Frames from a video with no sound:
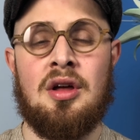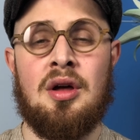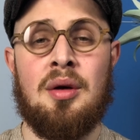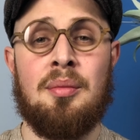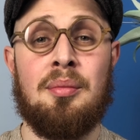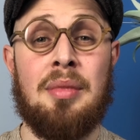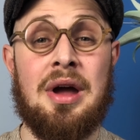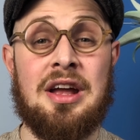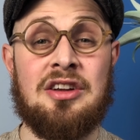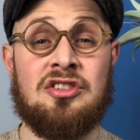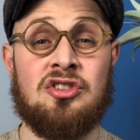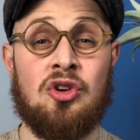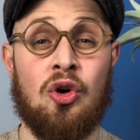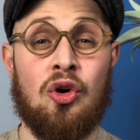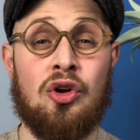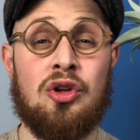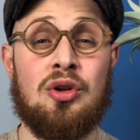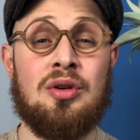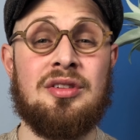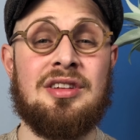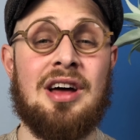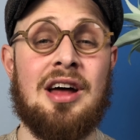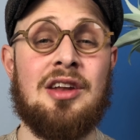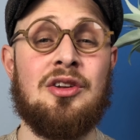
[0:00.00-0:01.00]
Make sure
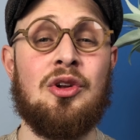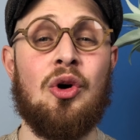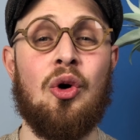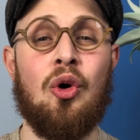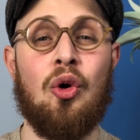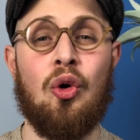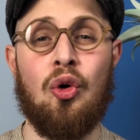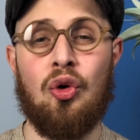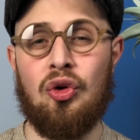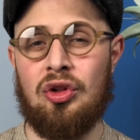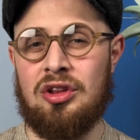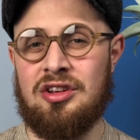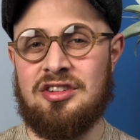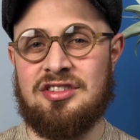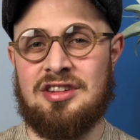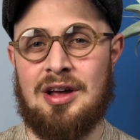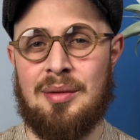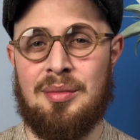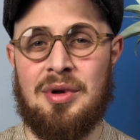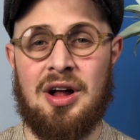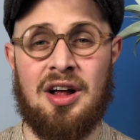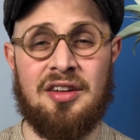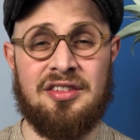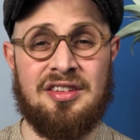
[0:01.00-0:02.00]
you attend all your
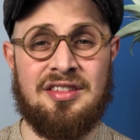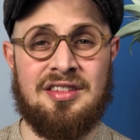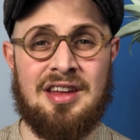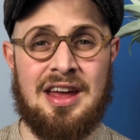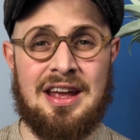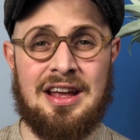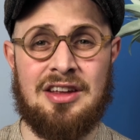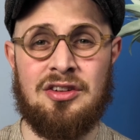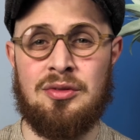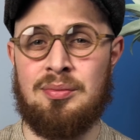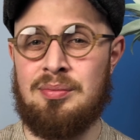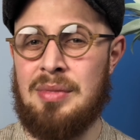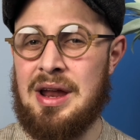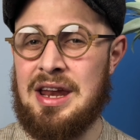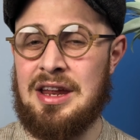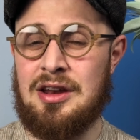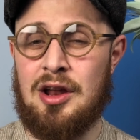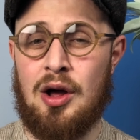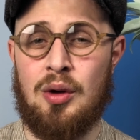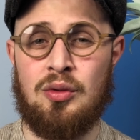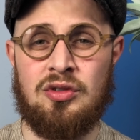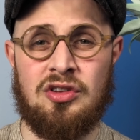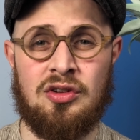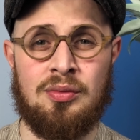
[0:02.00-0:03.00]
seminars and take as many
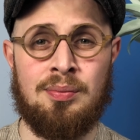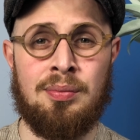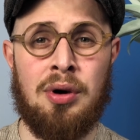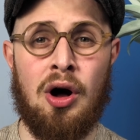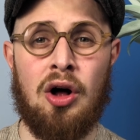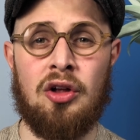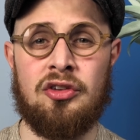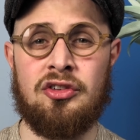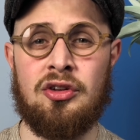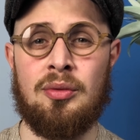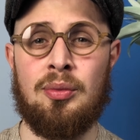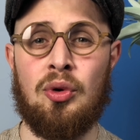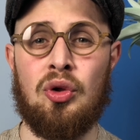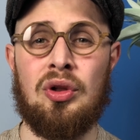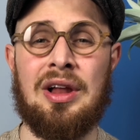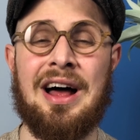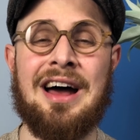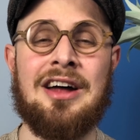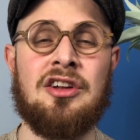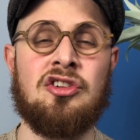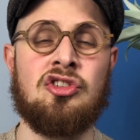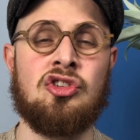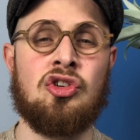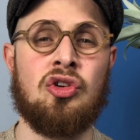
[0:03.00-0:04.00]
notes as possible,
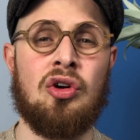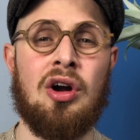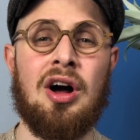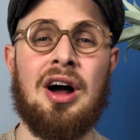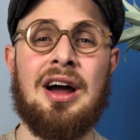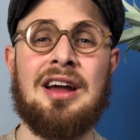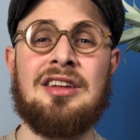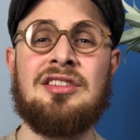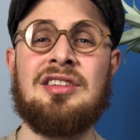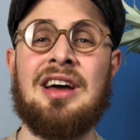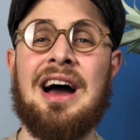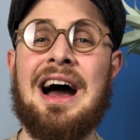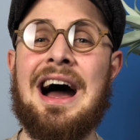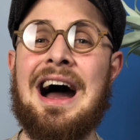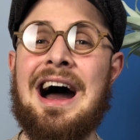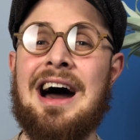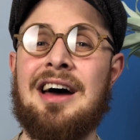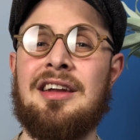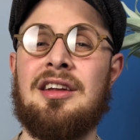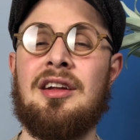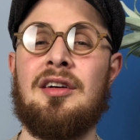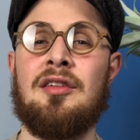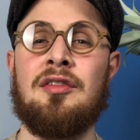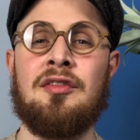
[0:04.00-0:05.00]
and try to
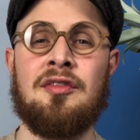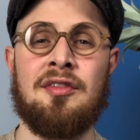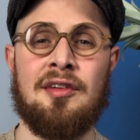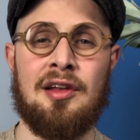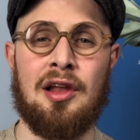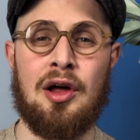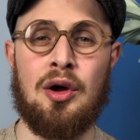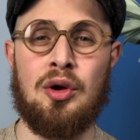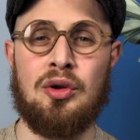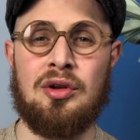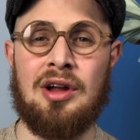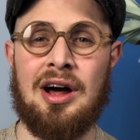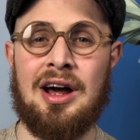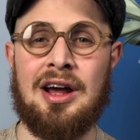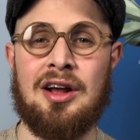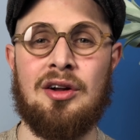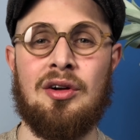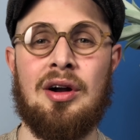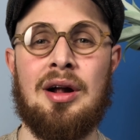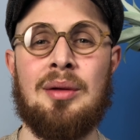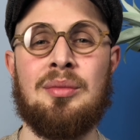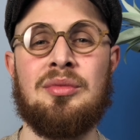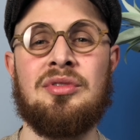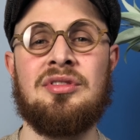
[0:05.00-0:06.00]
add flow
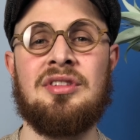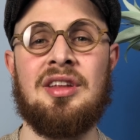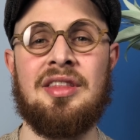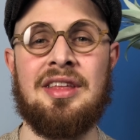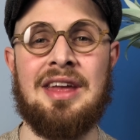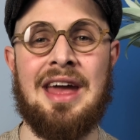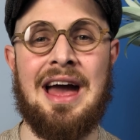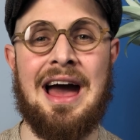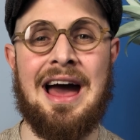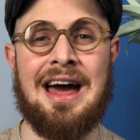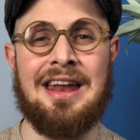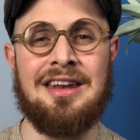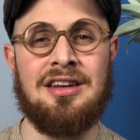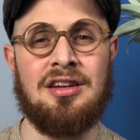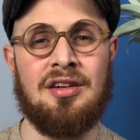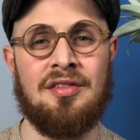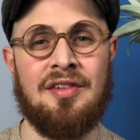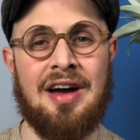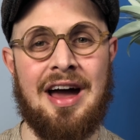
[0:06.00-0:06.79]
diagrams to the end of